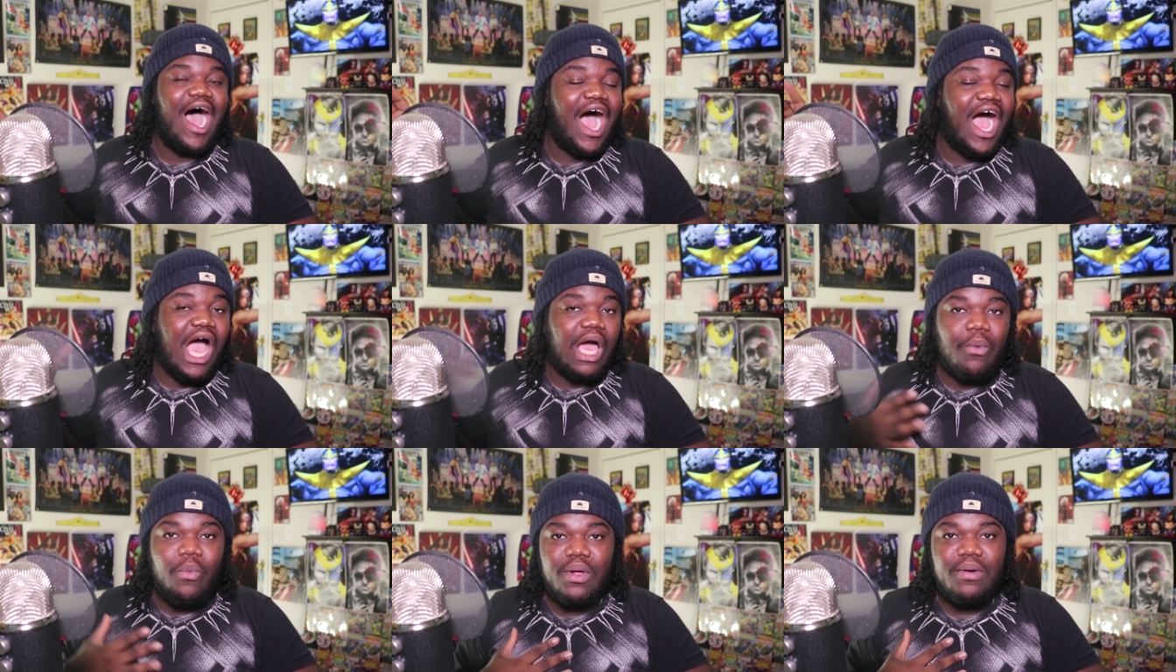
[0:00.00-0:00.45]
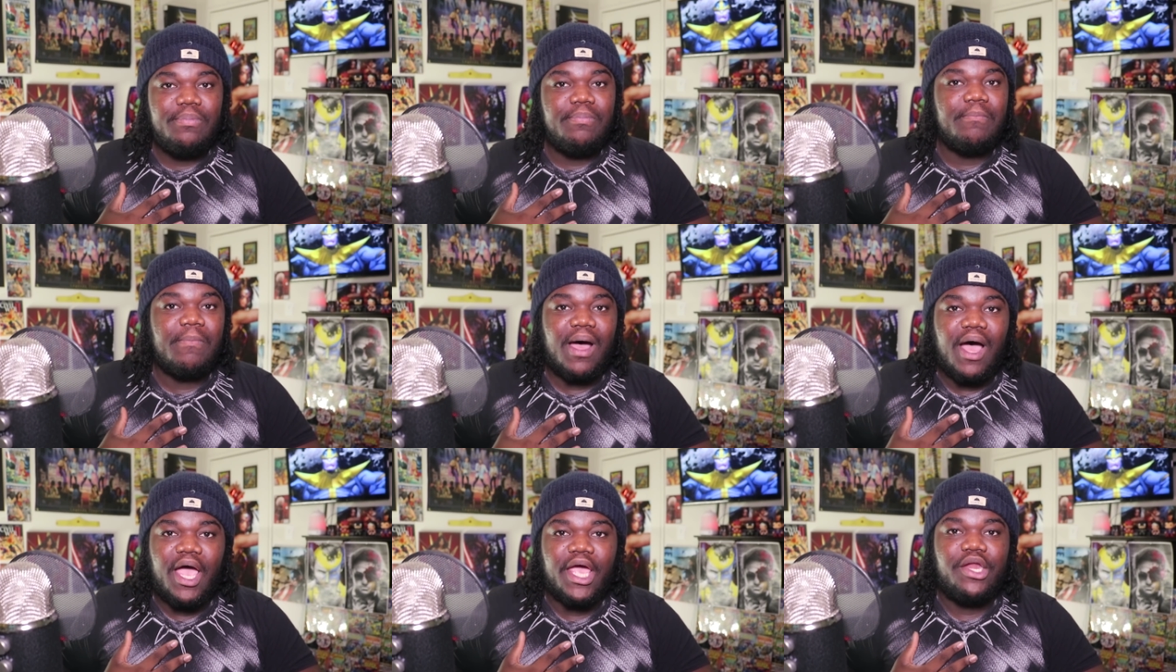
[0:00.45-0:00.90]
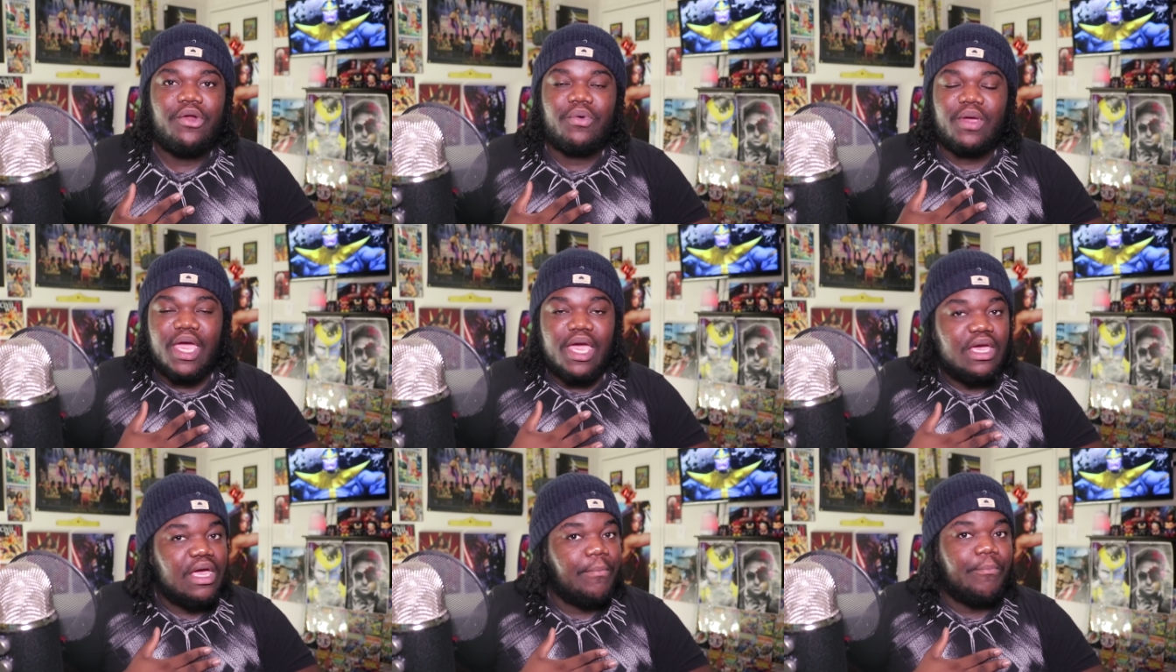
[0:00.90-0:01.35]
I wouldn't mind,
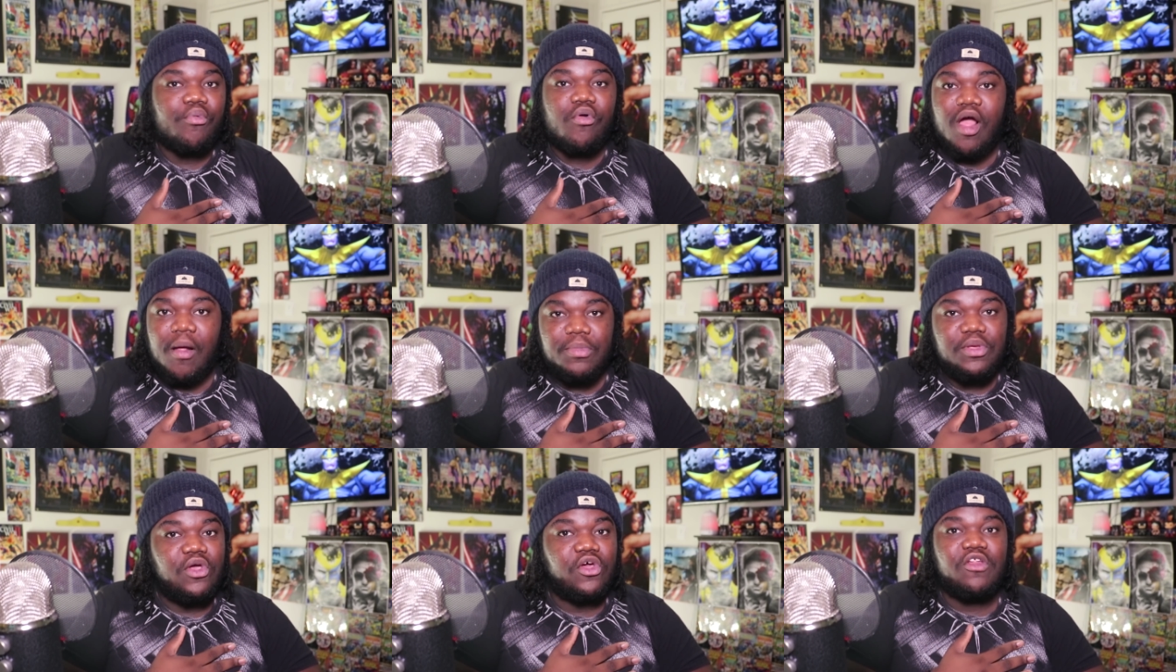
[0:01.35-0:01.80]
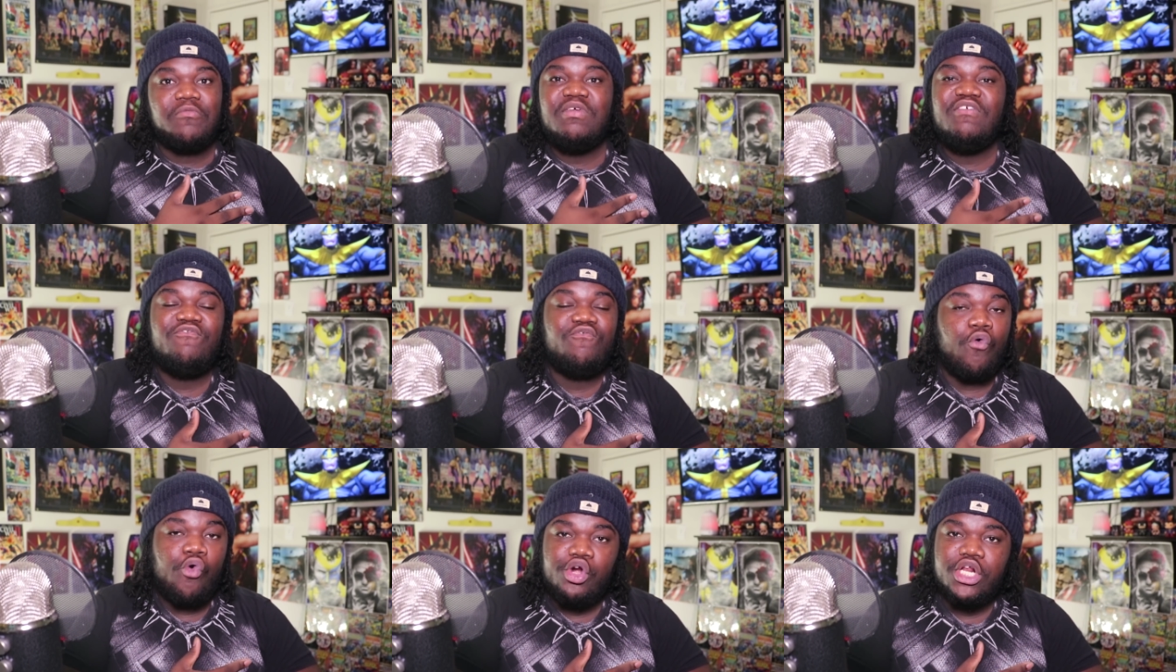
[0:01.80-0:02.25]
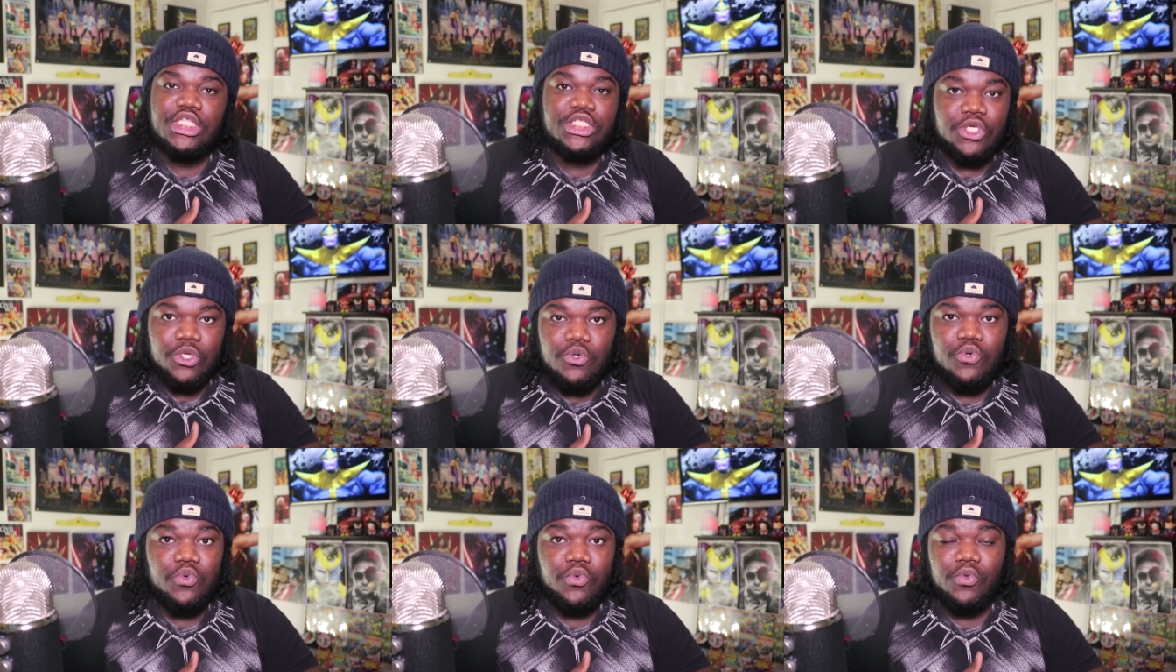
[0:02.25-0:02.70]
okay? I'm probably gonna be
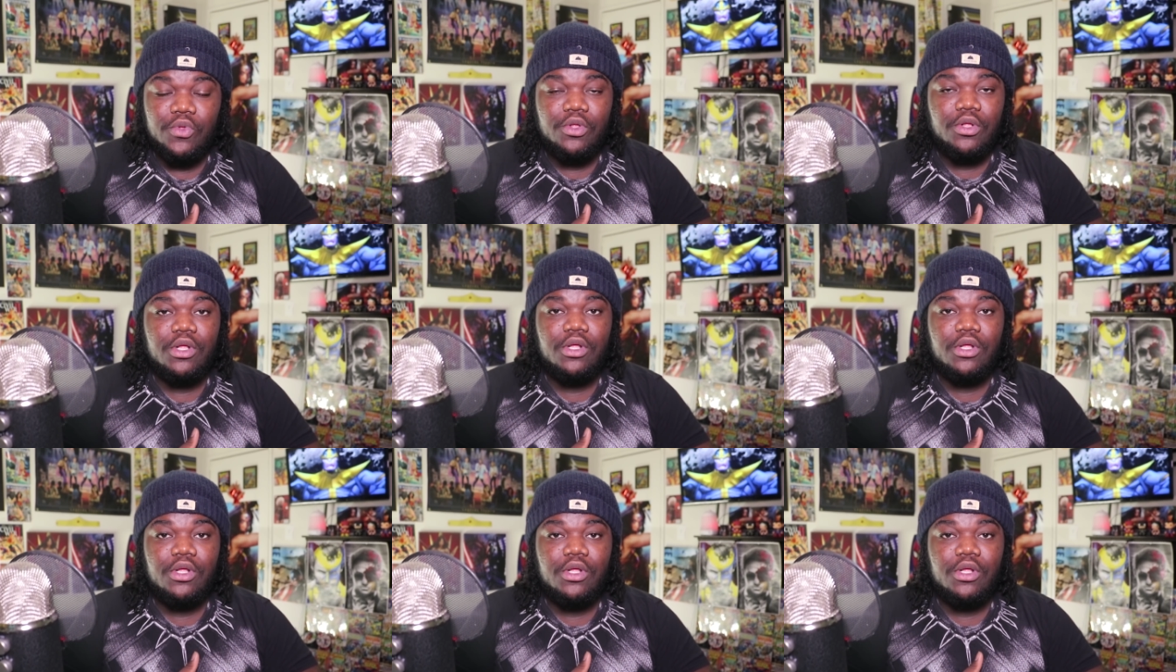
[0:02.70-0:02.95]
42